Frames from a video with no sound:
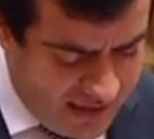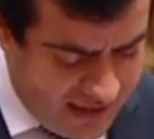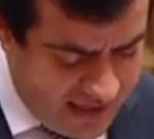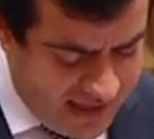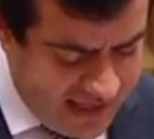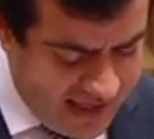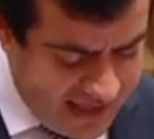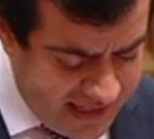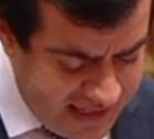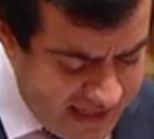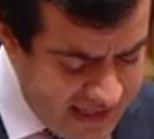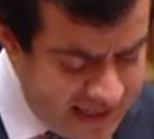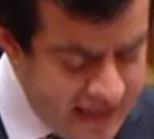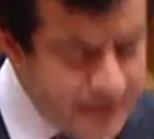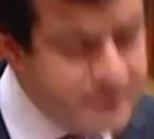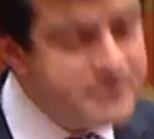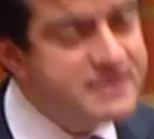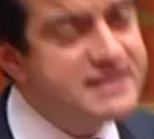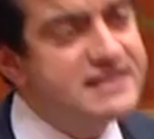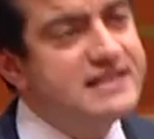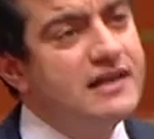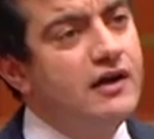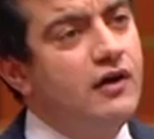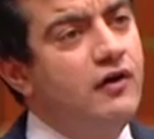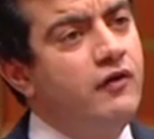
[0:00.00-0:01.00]
He
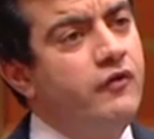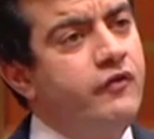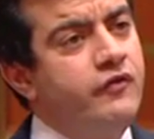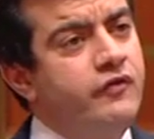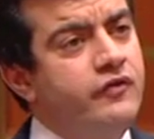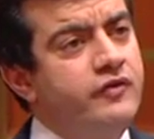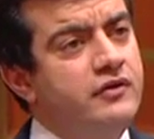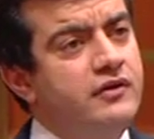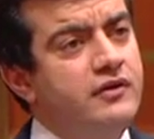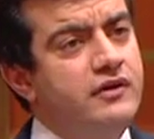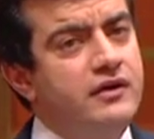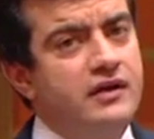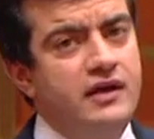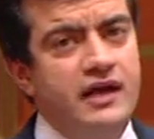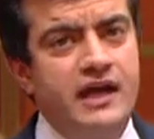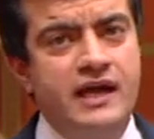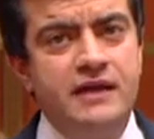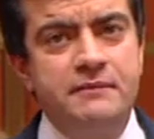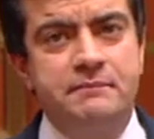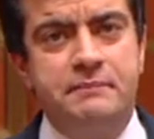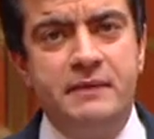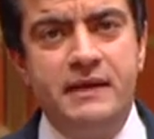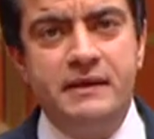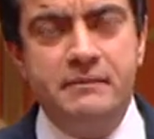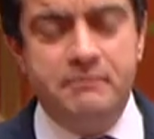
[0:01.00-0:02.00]
himself
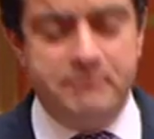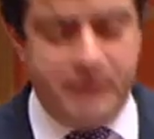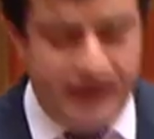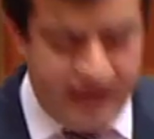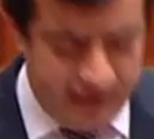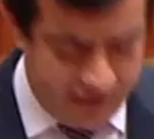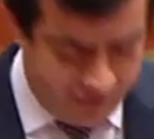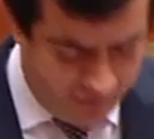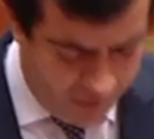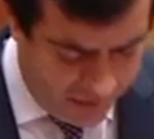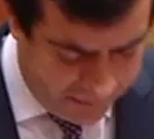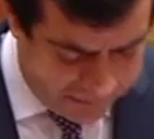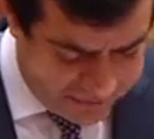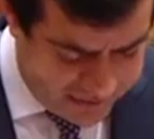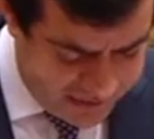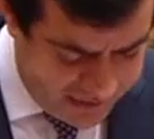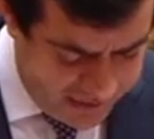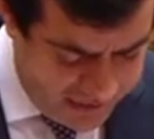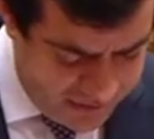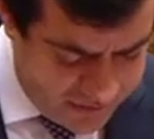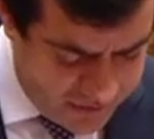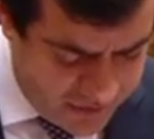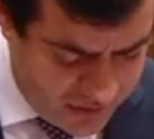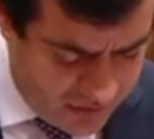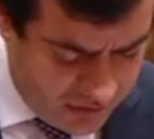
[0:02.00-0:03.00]
had been
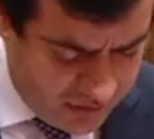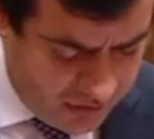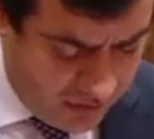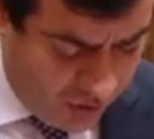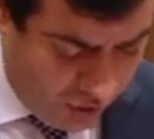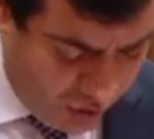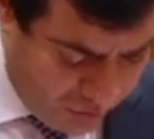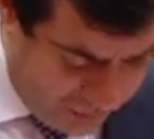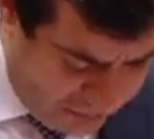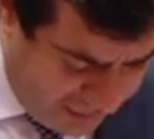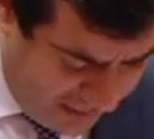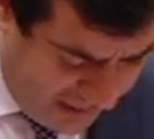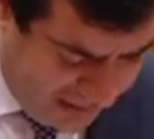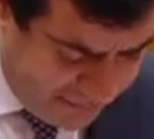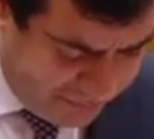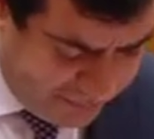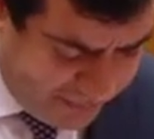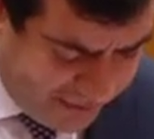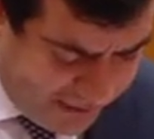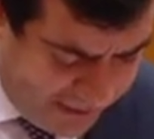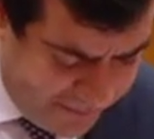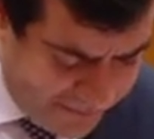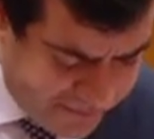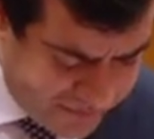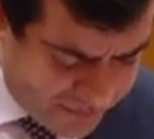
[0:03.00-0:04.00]
bankrupted on
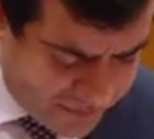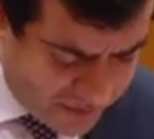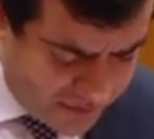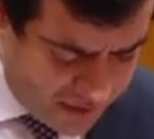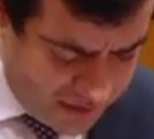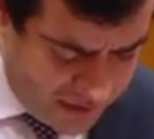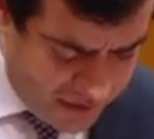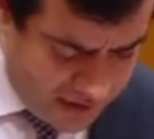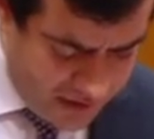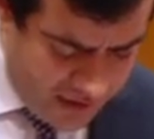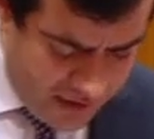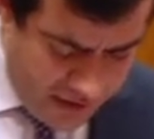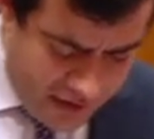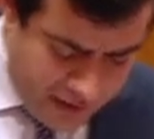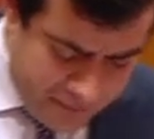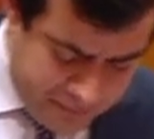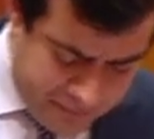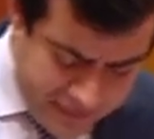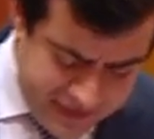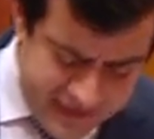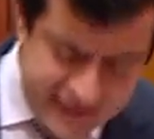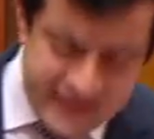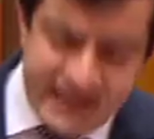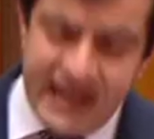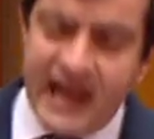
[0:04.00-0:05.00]
paper,
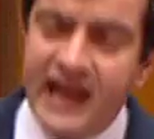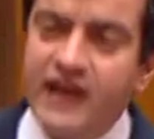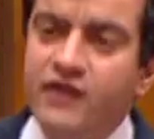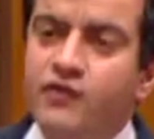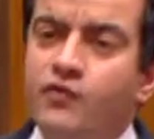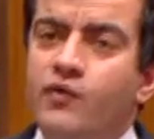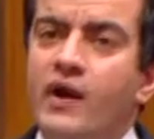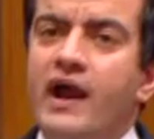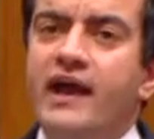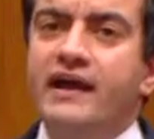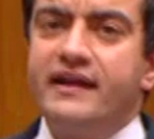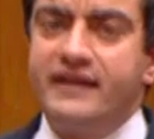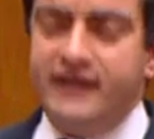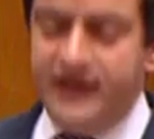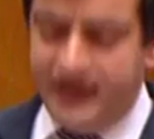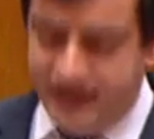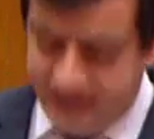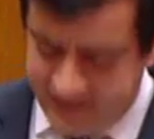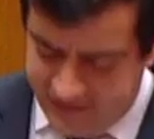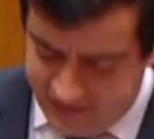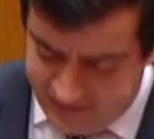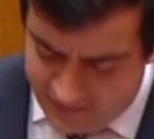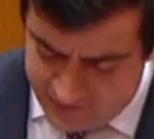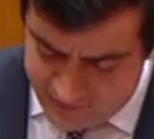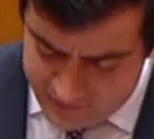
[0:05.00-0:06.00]
but he had rat
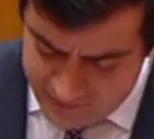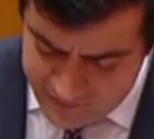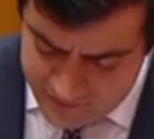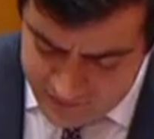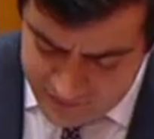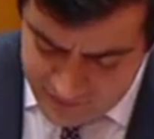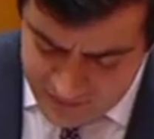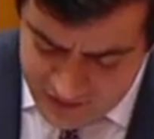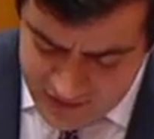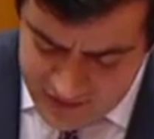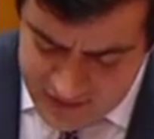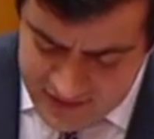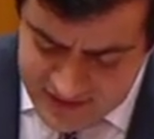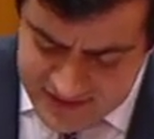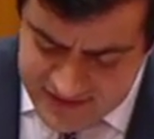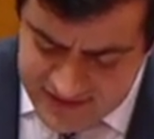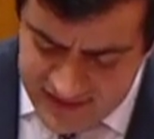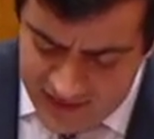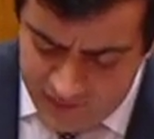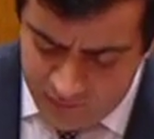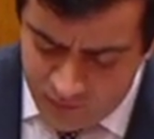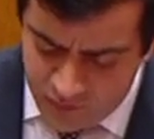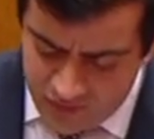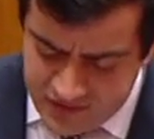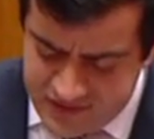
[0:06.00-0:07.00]
cunning,
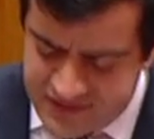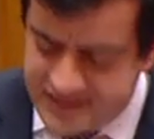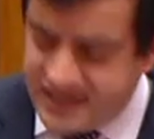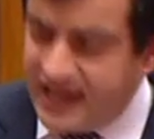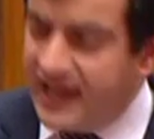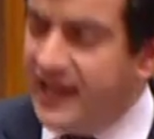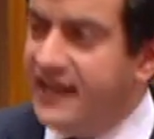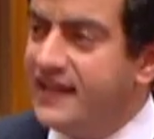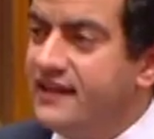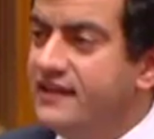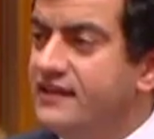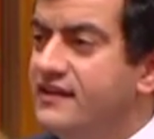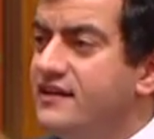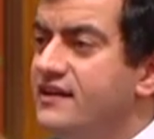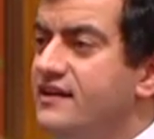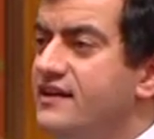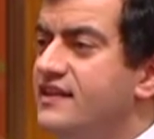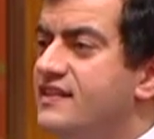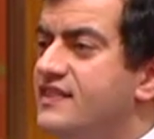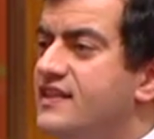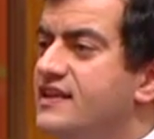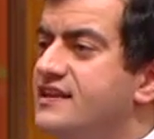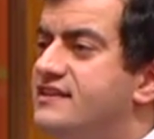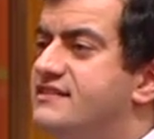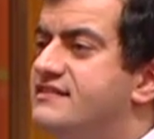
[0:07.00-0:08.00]
some would say
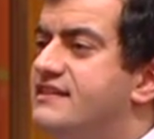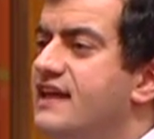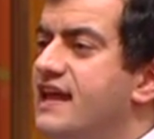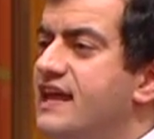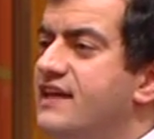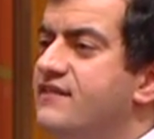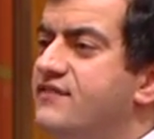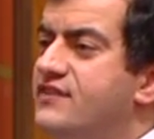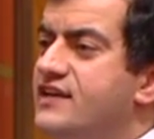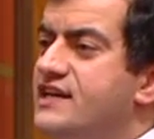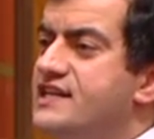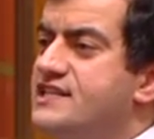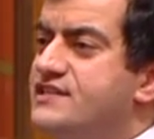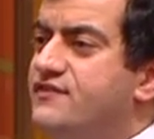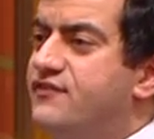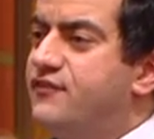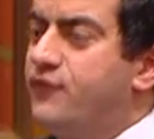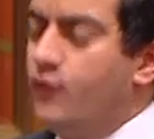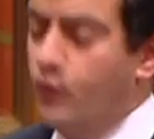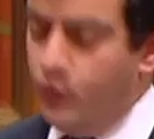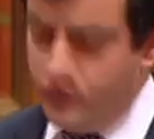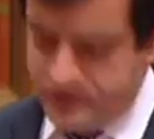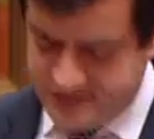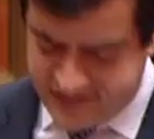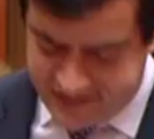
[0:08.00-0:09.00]
the devious
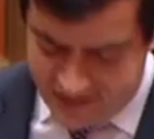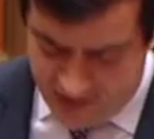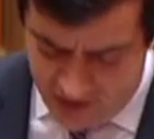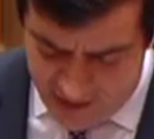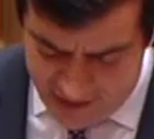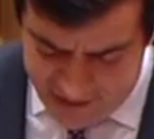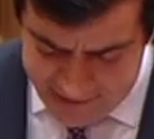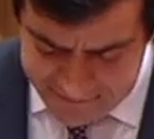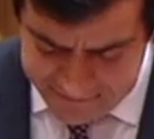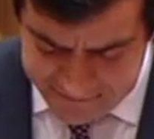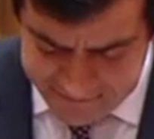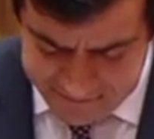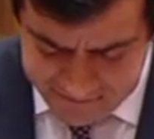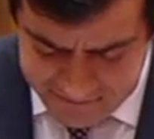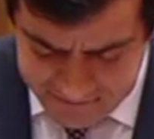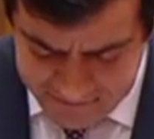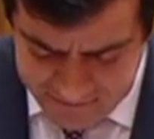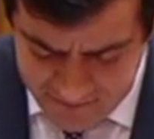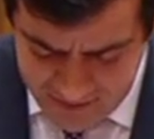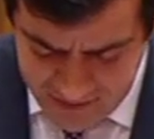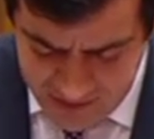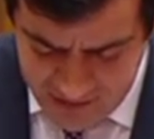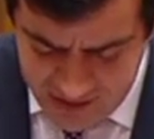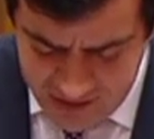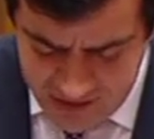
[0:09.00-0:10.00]
foresight,
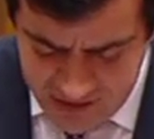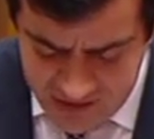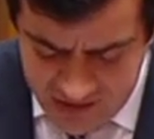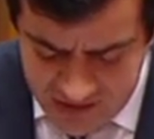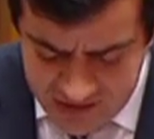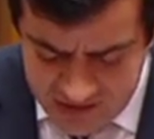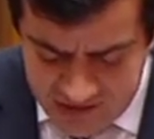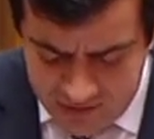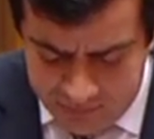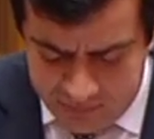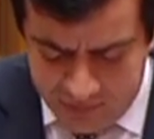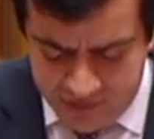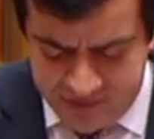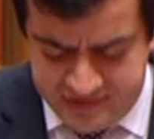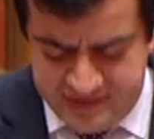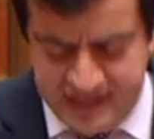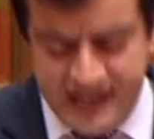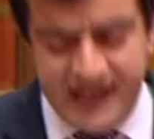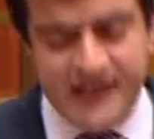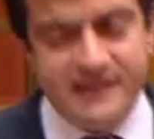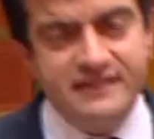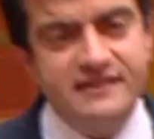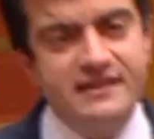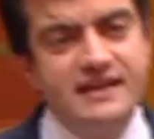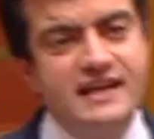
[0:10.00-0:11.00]
to
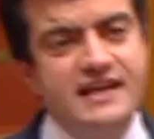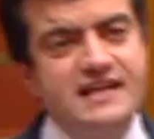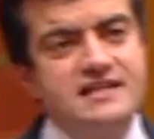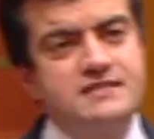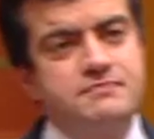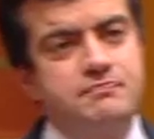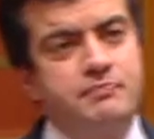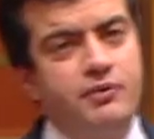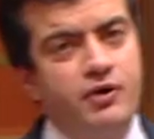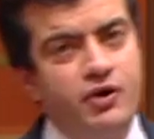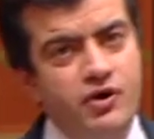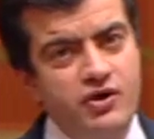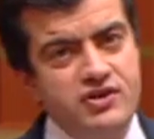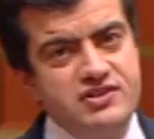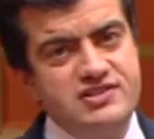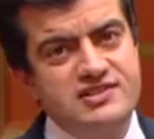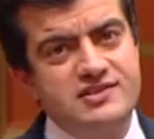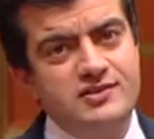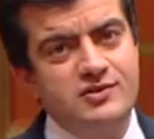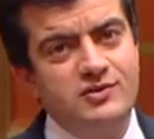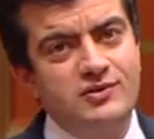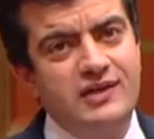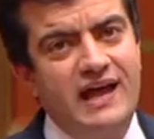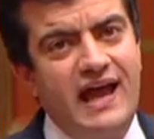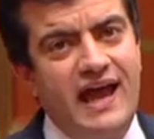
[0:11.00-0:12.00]
protect his
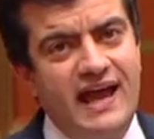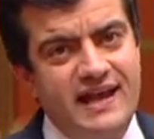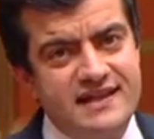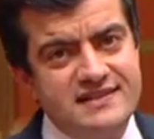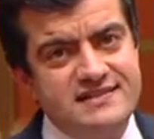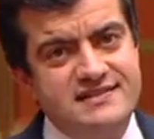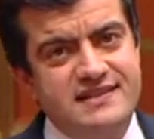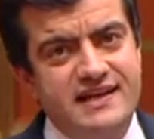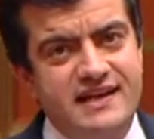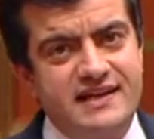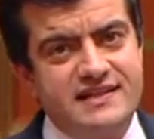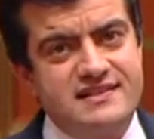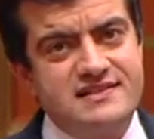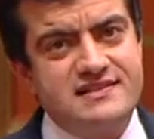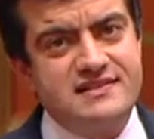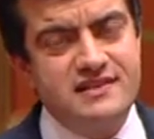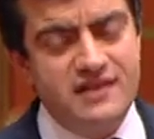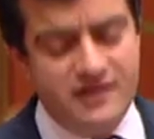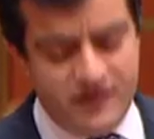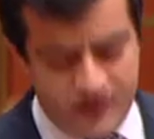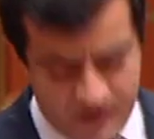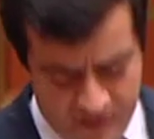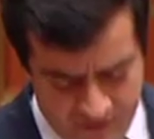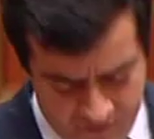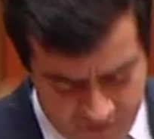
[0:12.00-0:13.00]
personal assets
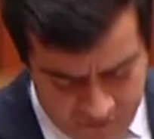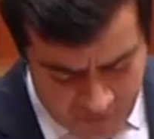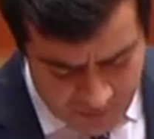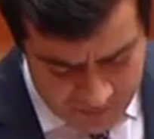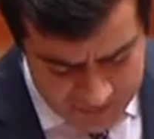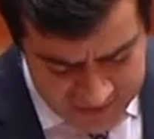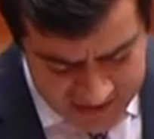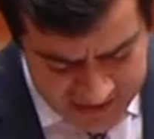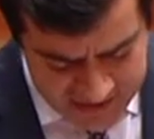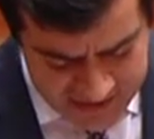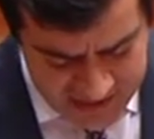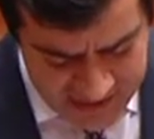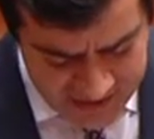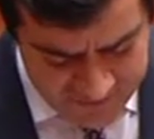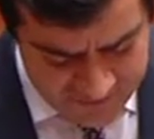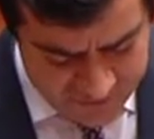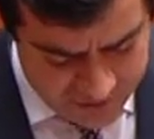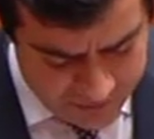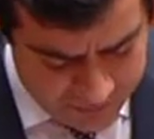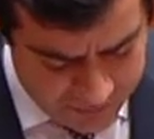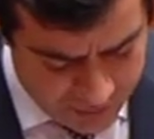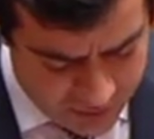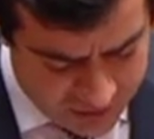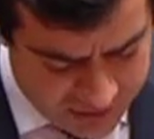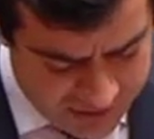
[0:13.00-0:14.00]
from the
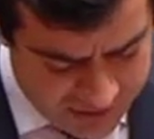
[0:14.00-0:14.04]
inevitable